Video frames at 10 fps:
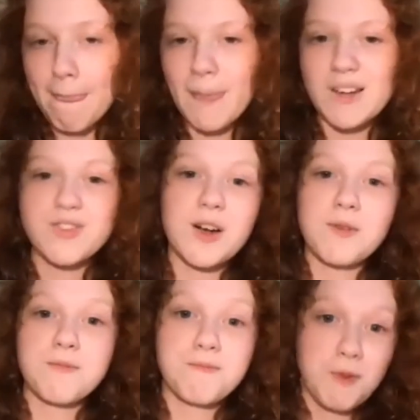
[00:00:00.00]

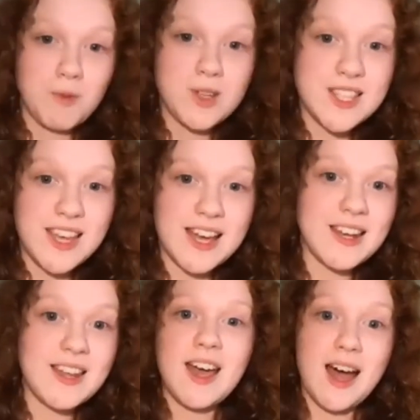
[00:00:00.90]
So once
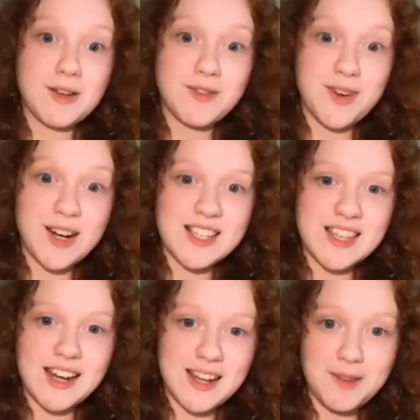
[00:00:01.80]
again, I was very
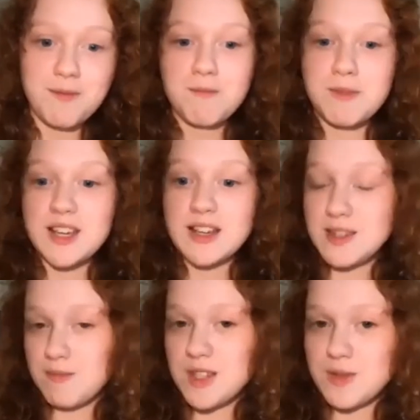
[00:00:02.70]
excited
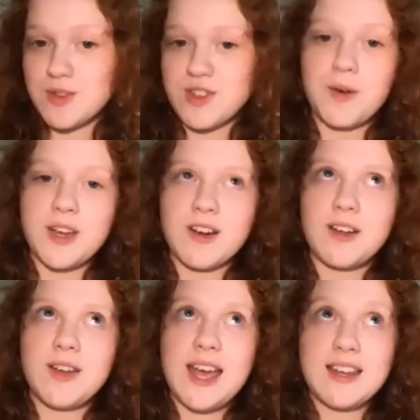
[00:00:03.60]
because this was going
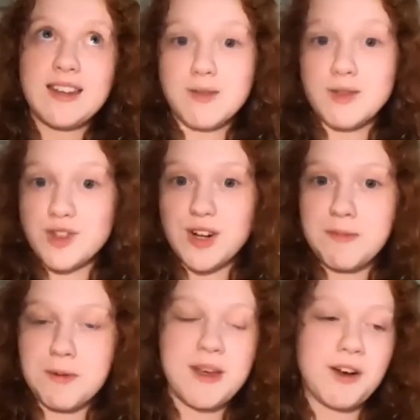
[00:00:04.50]
on and I was starting to
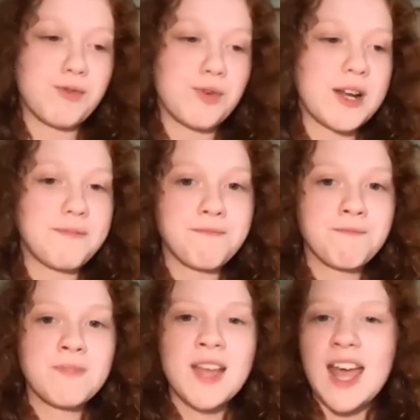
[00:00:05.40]
prepare for it.
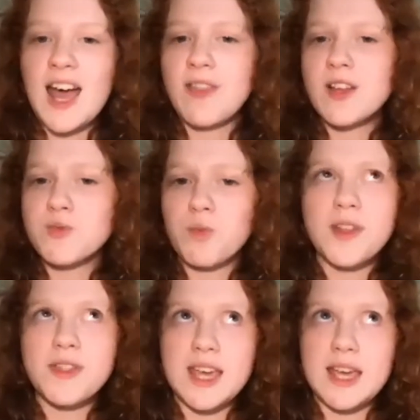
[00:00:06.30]
And that's
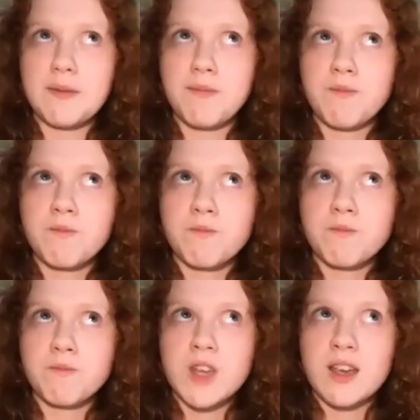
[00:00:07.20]
one thing,
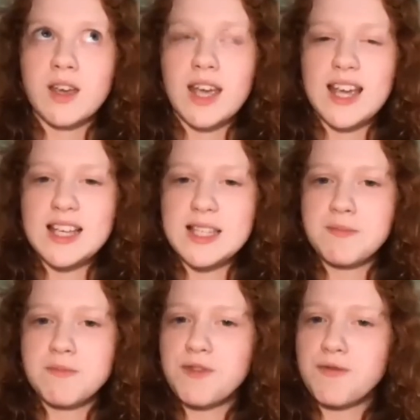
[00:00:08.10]
is
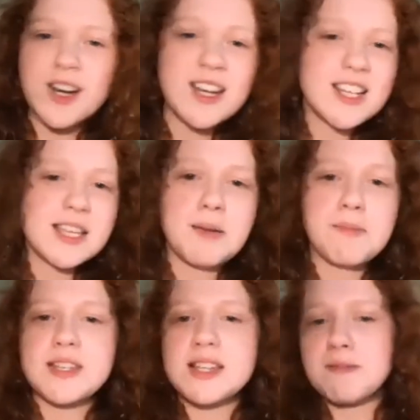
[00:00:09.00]
the fun and
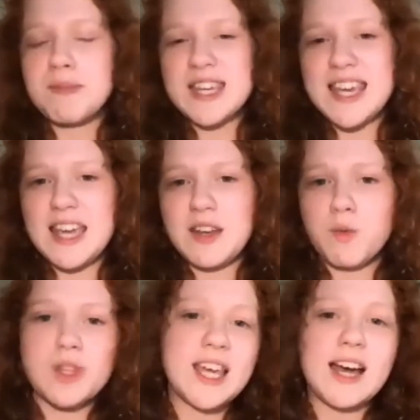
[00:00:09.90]
excitement doesn't begin
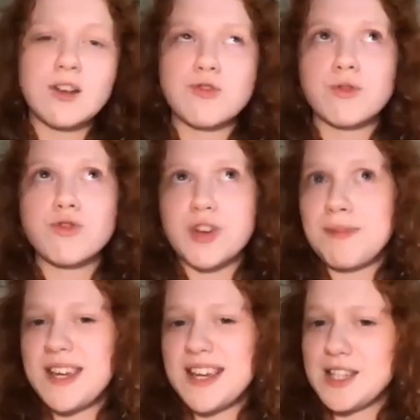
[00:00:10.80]
when the actual trip
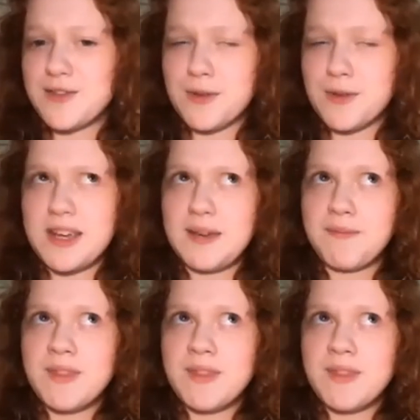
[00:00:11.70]
begins for me.